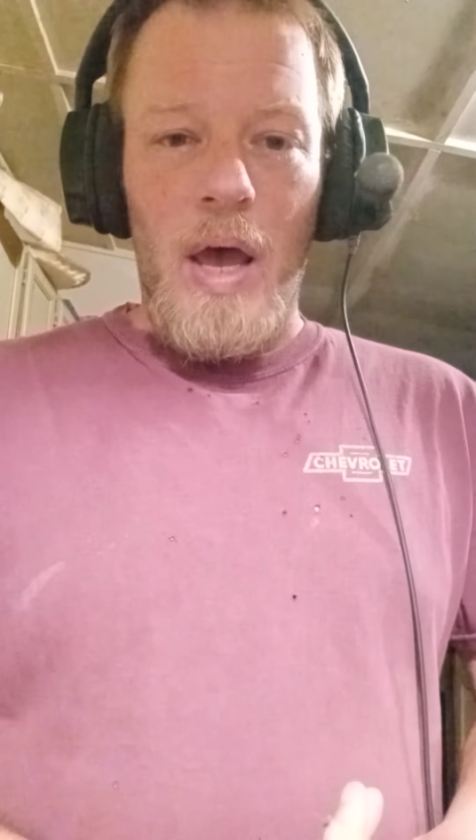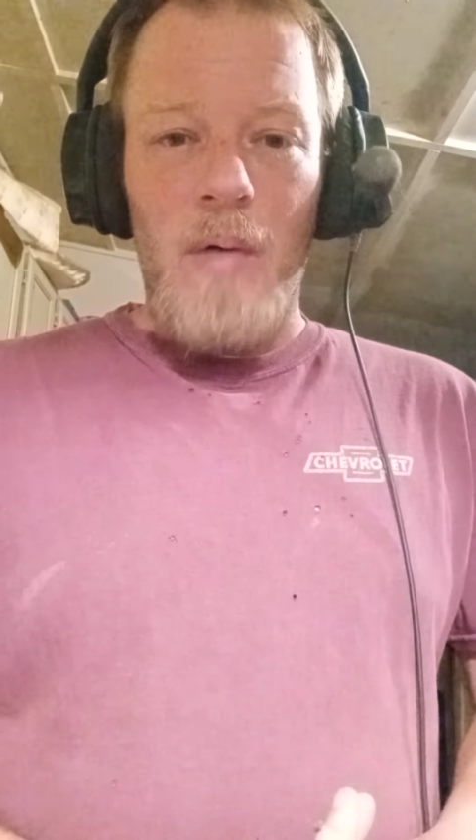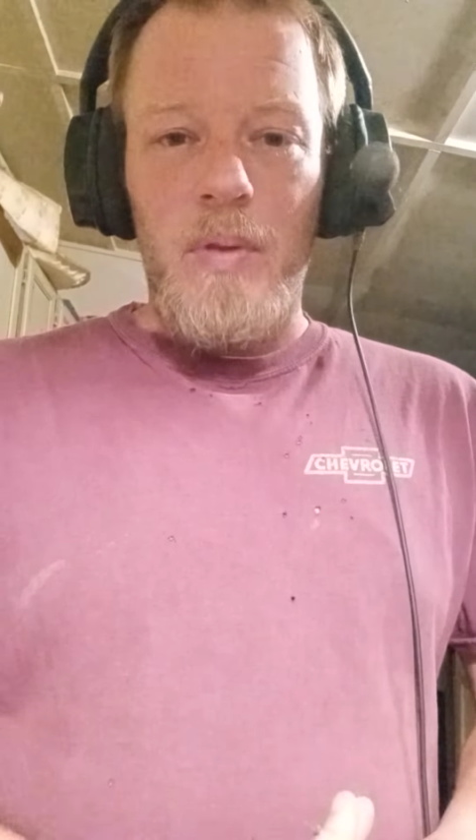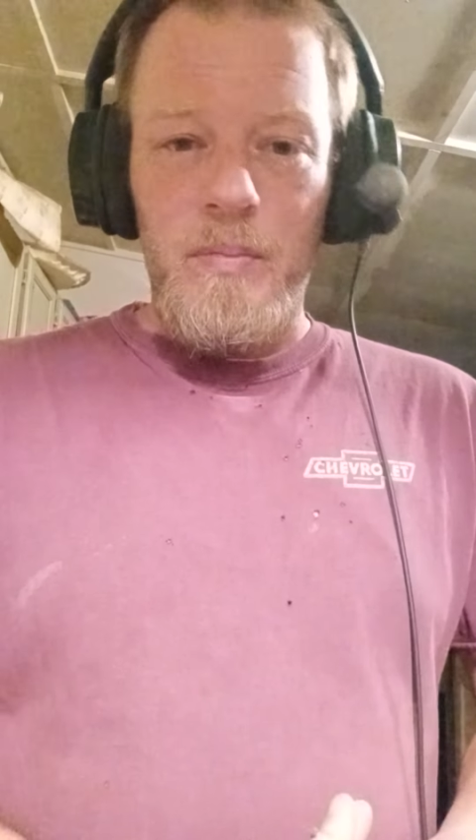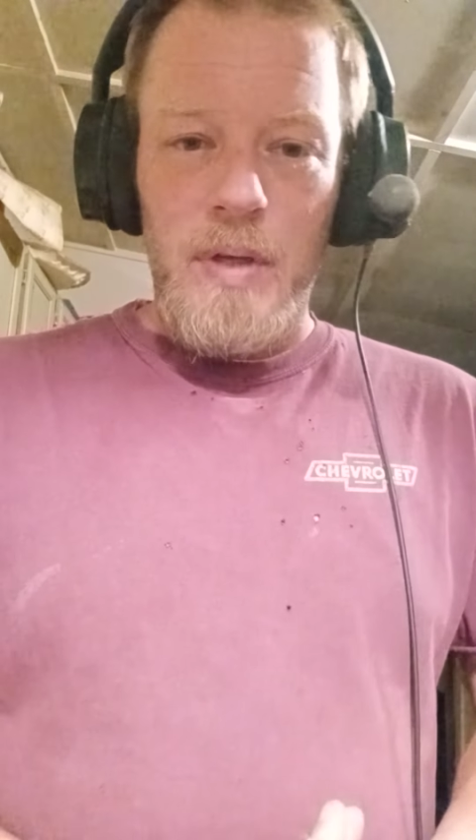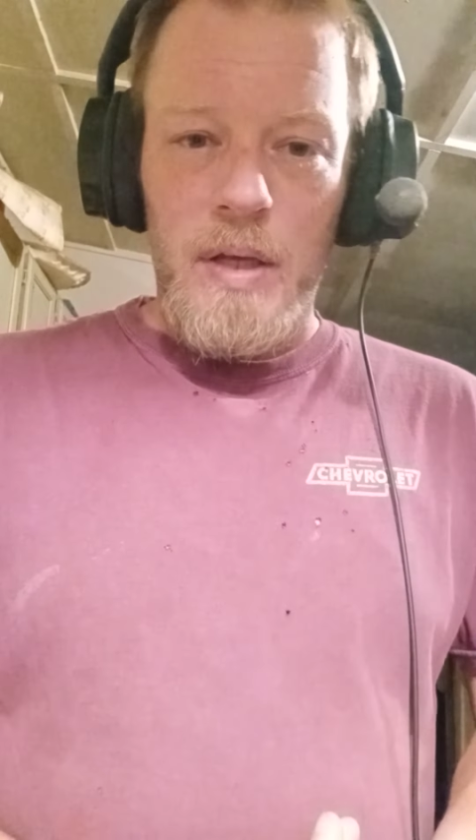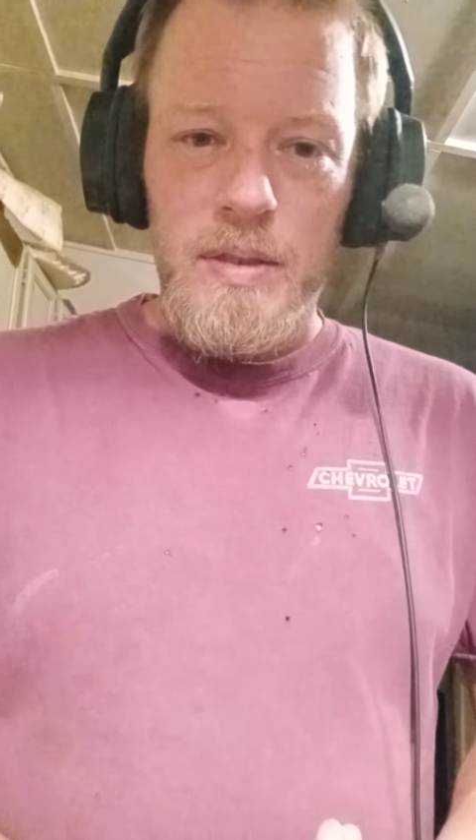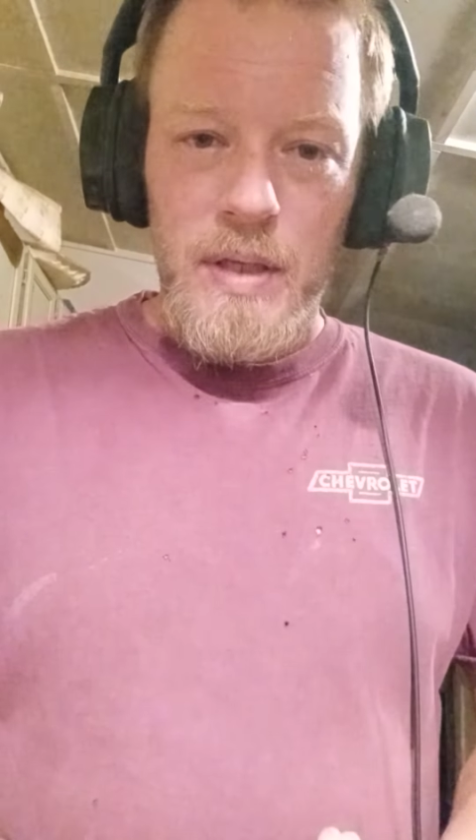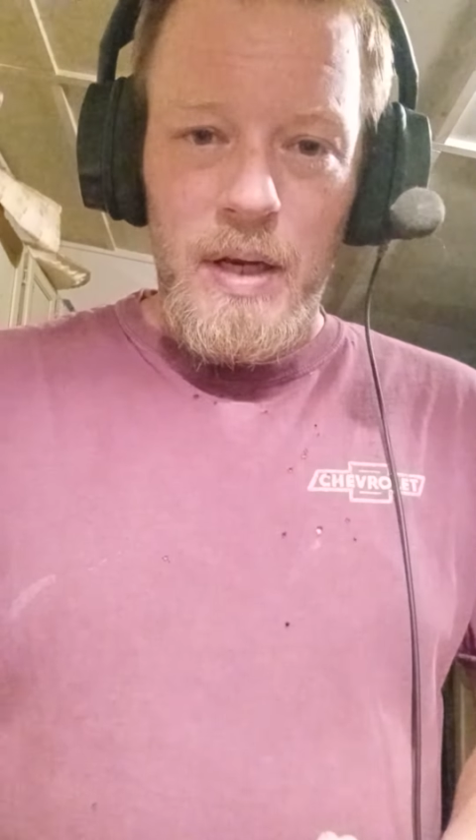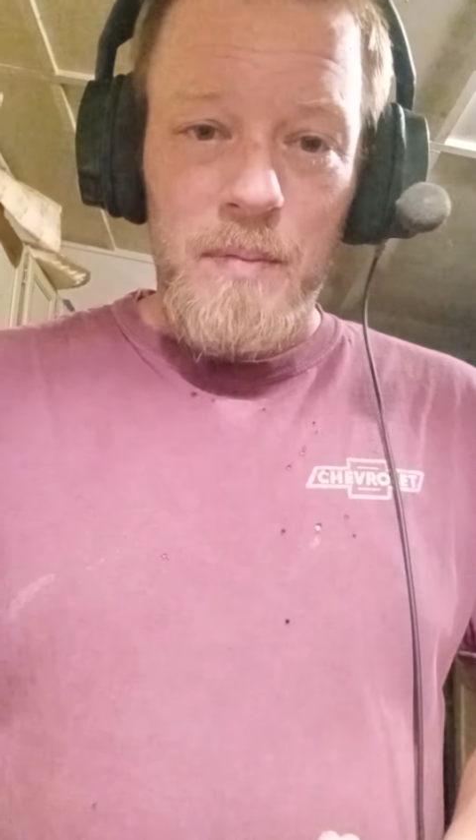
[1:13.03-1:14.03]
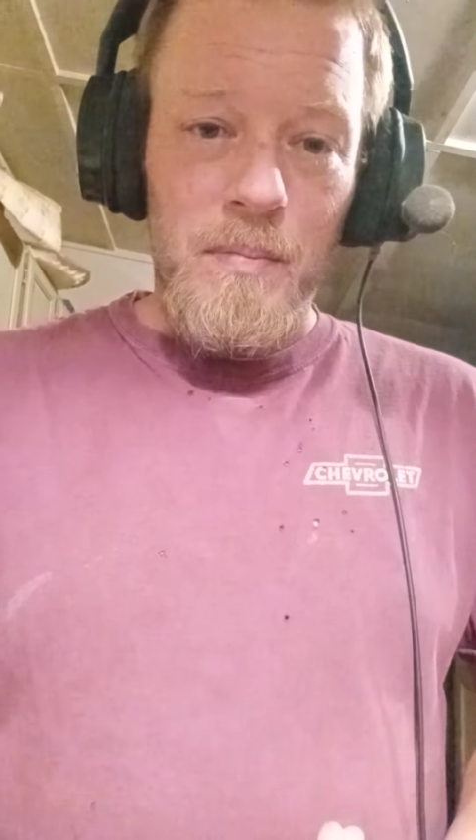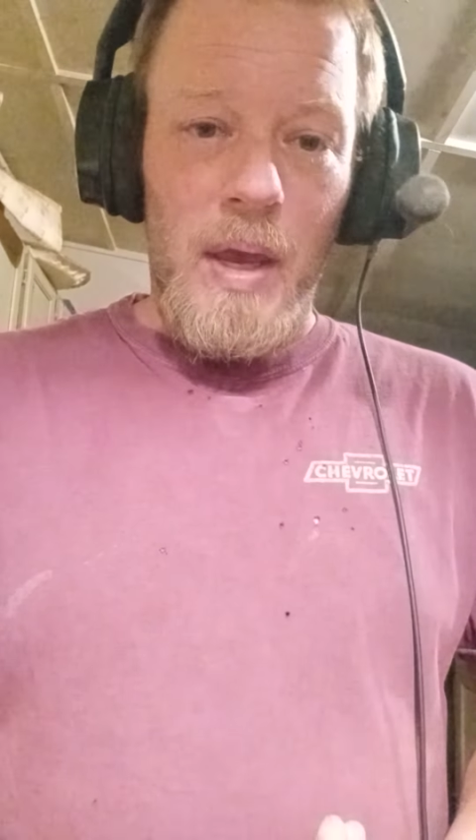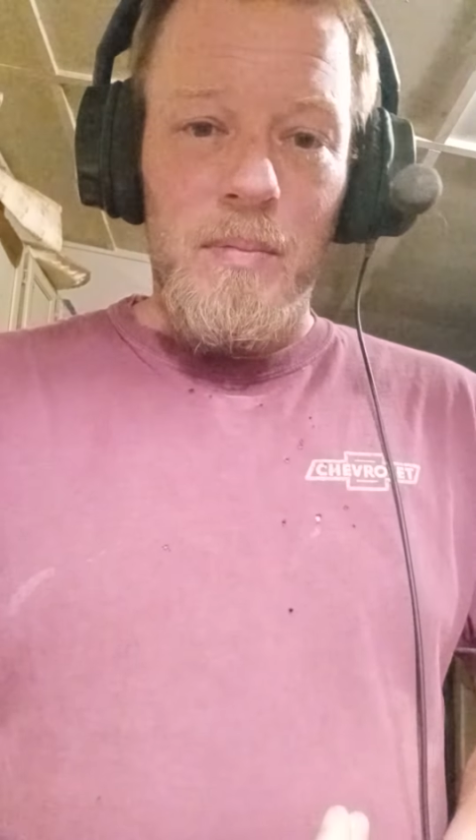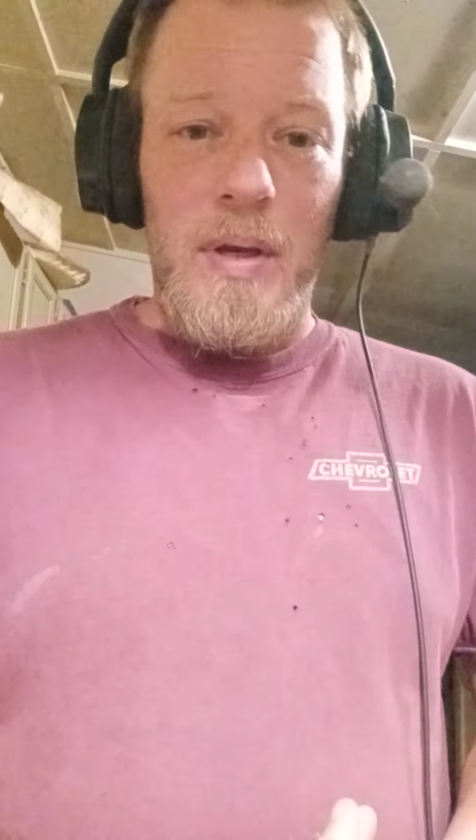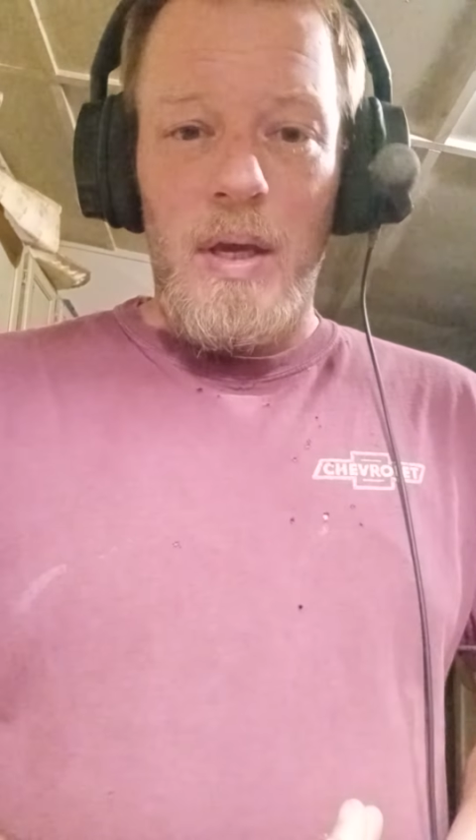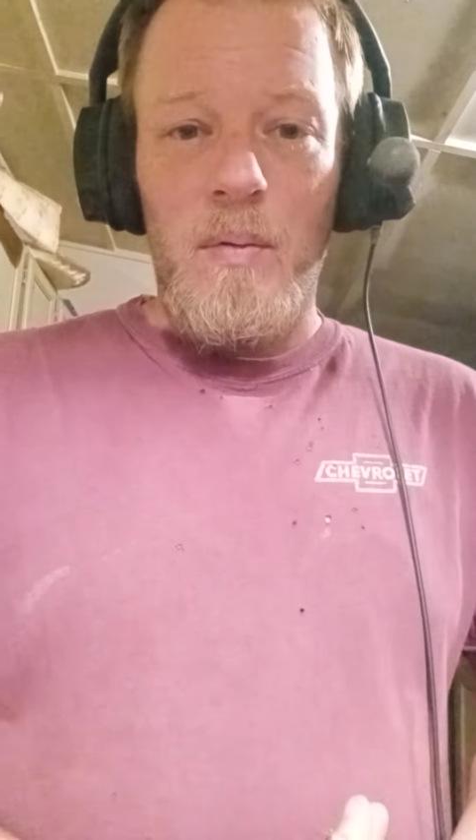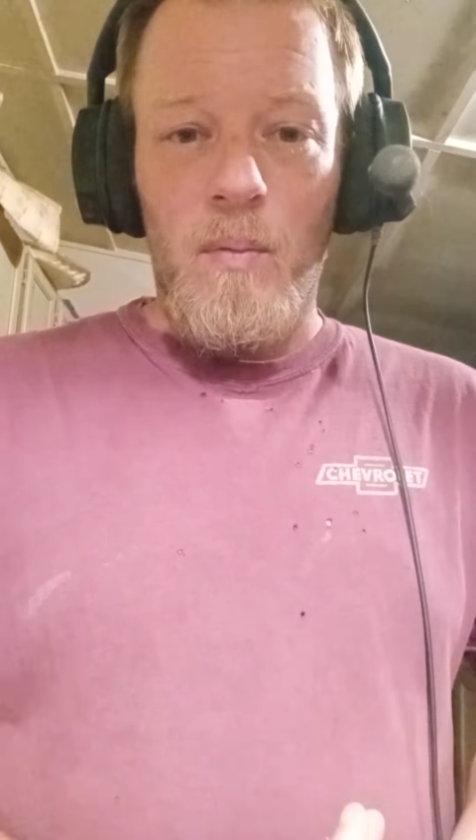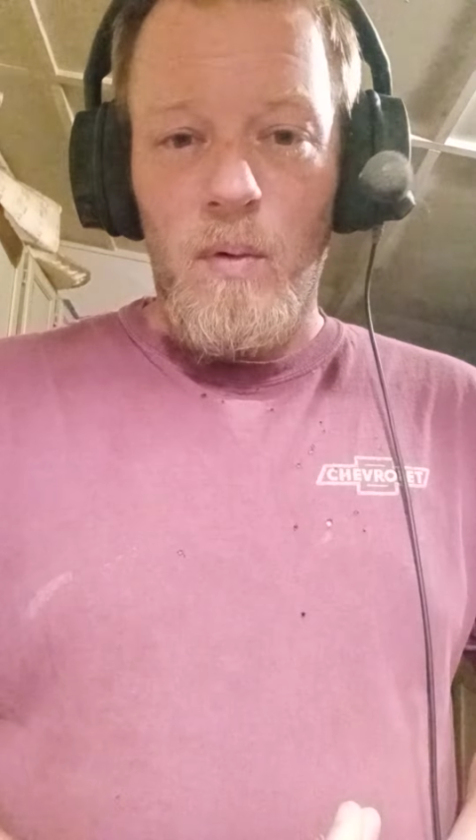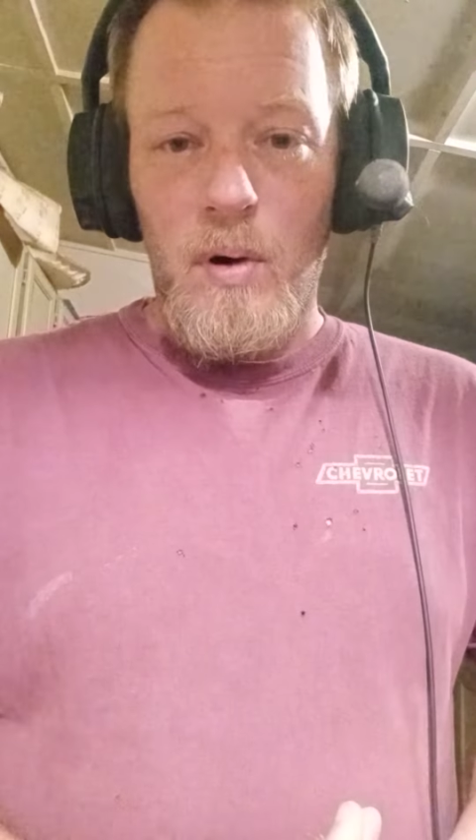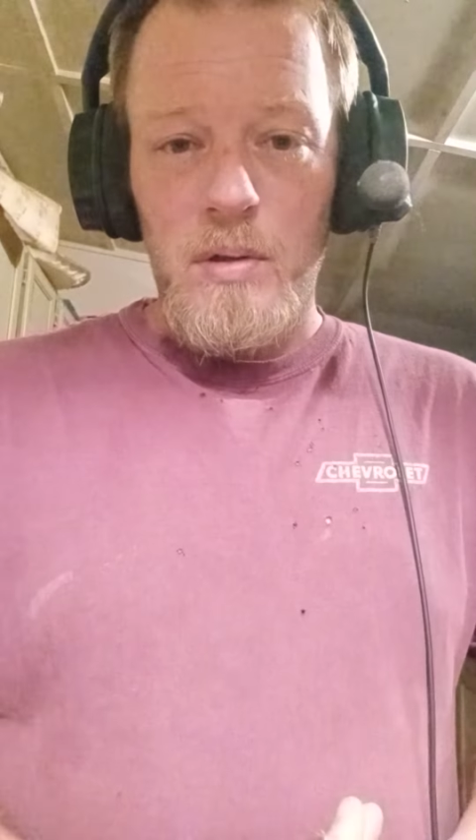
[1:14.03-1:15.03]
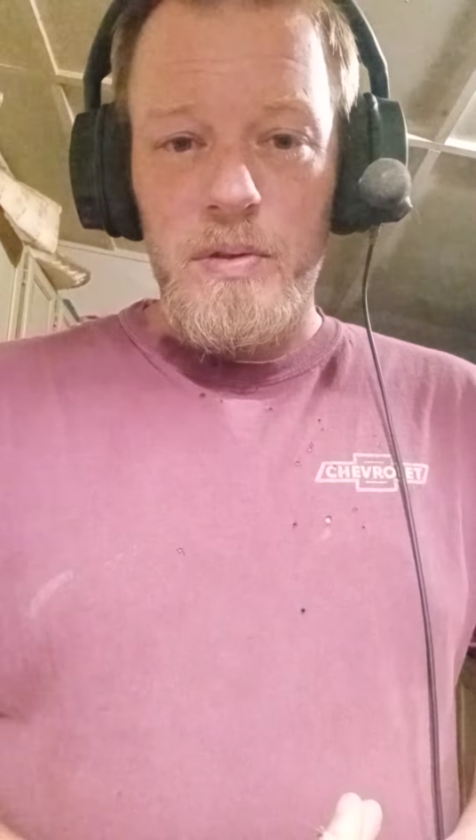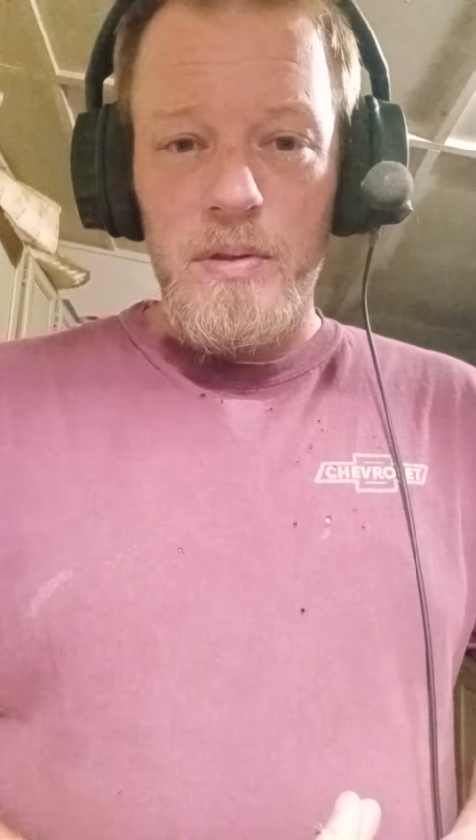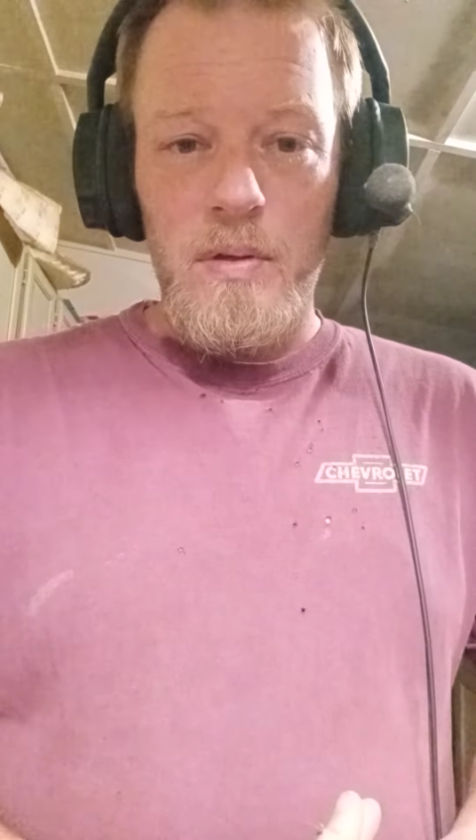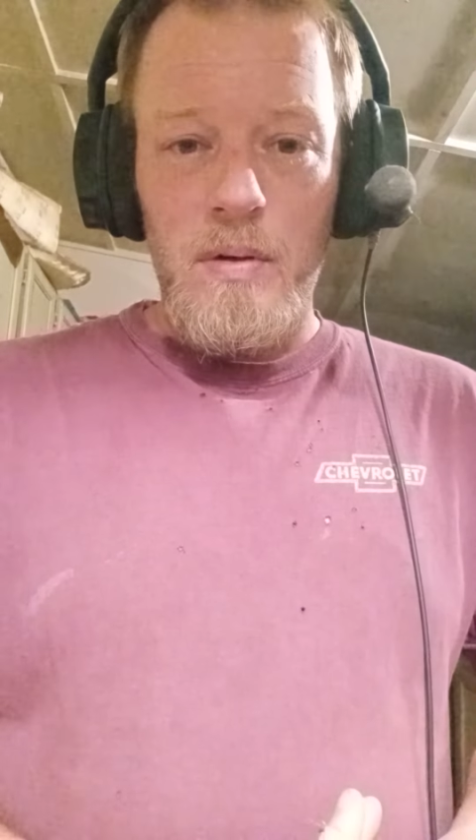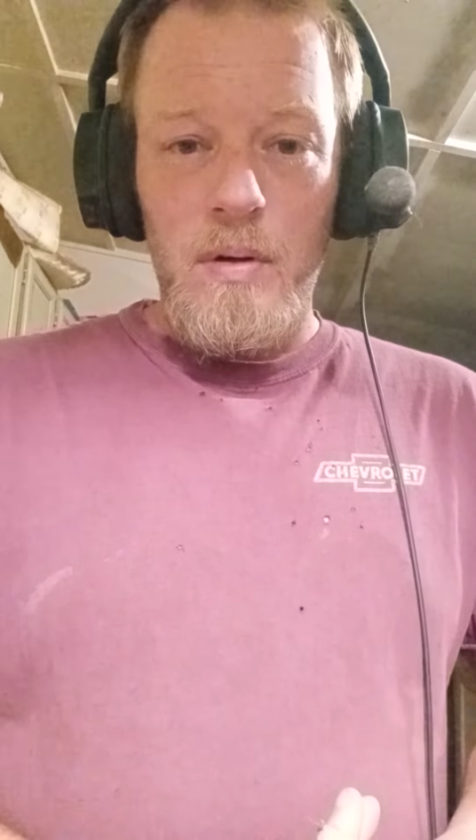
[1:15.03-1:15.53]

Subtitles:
have them dents in it and maybe get worse.